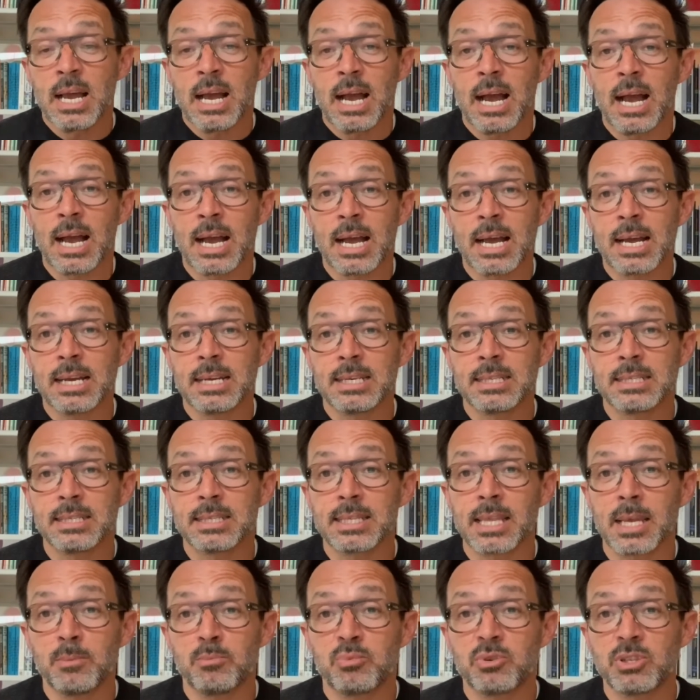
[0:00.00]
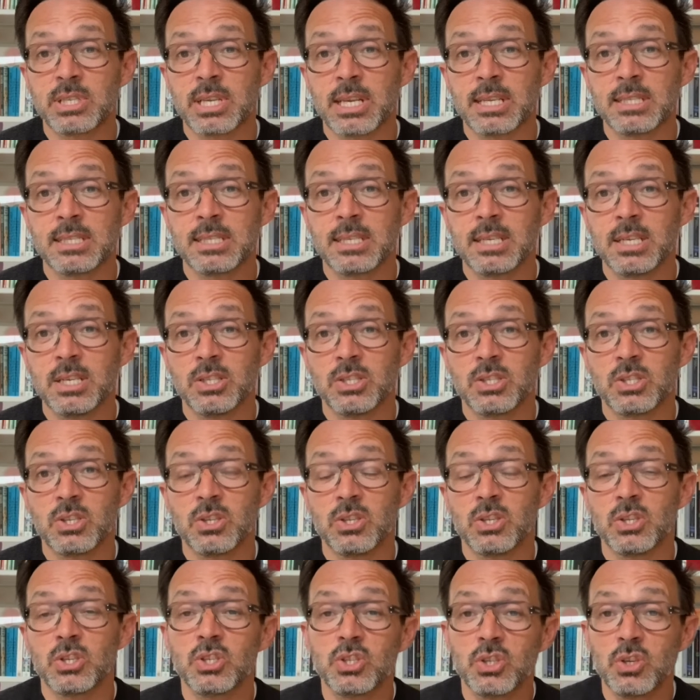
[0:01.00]
and they presented to
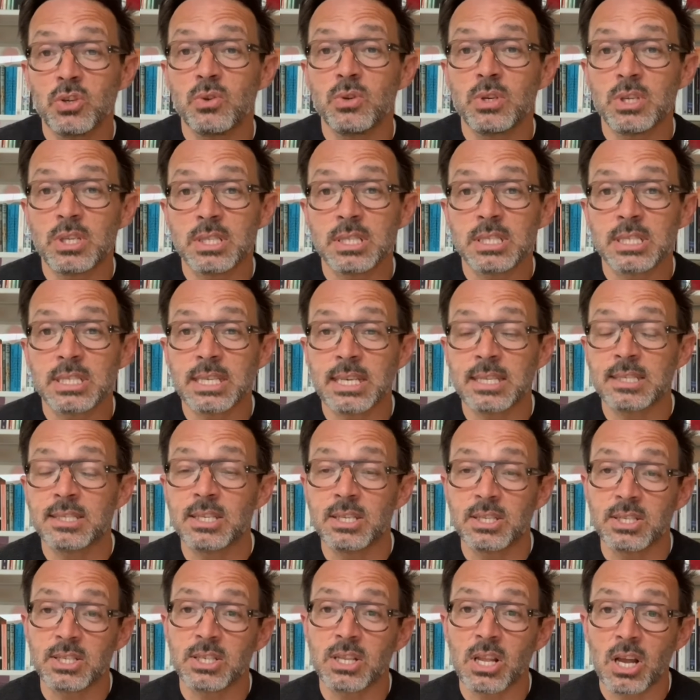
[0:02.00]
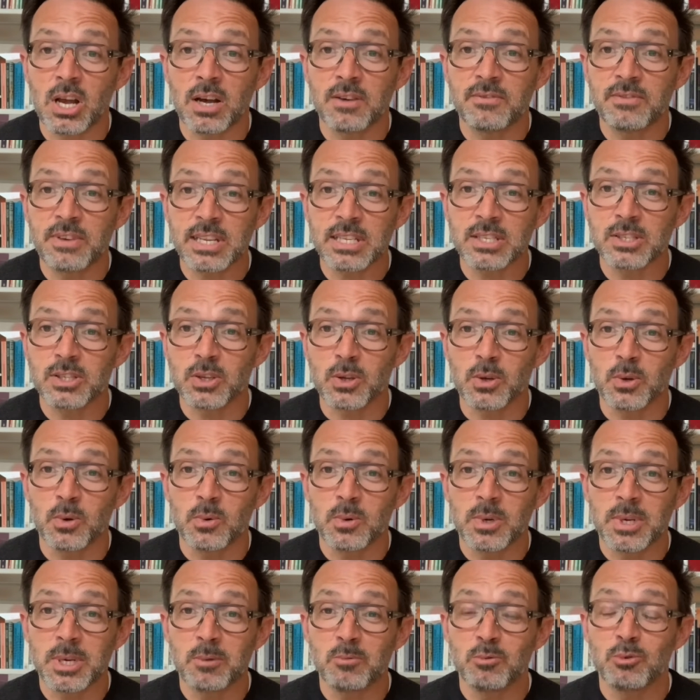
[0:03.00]
the students and to staff at the
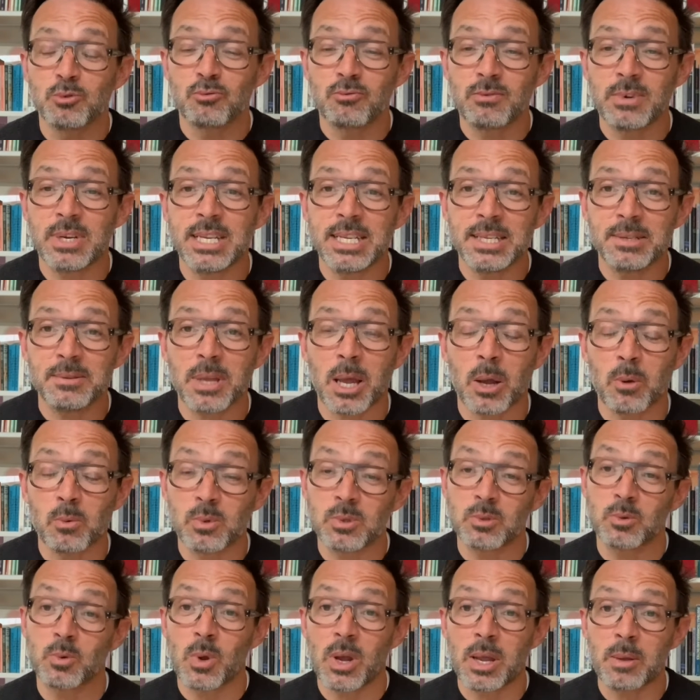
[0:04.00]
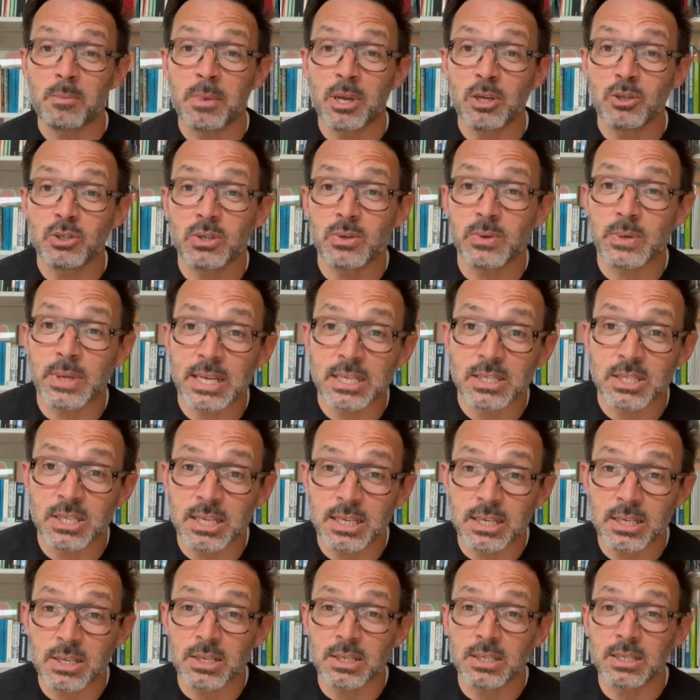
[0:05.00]
school, and it was quite emotional
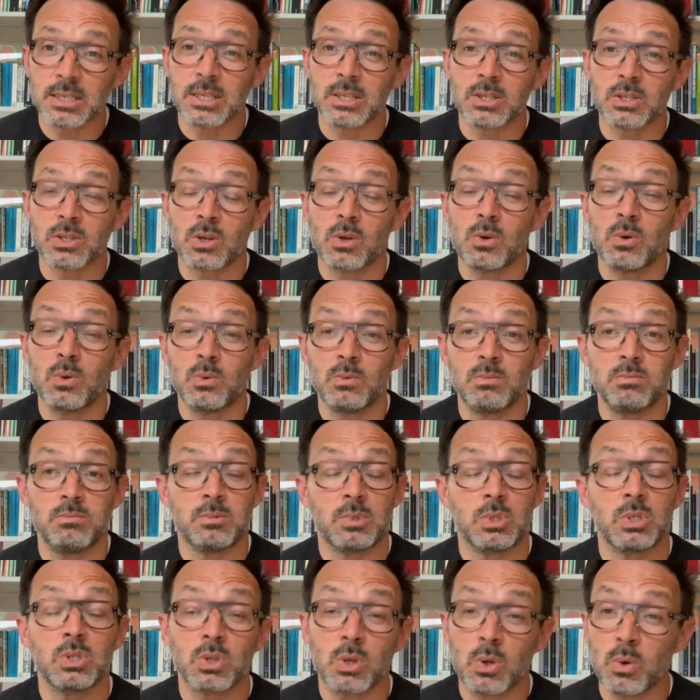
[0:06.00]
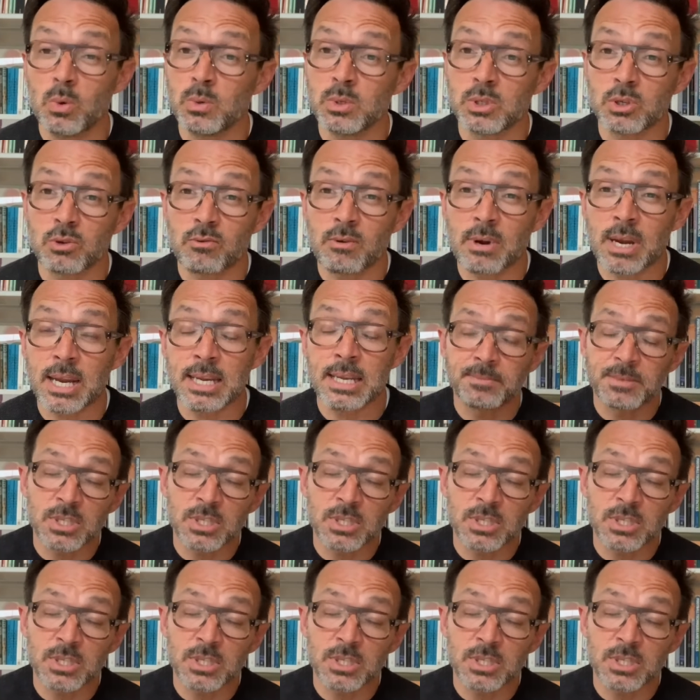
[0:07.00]
actually, because the school is great.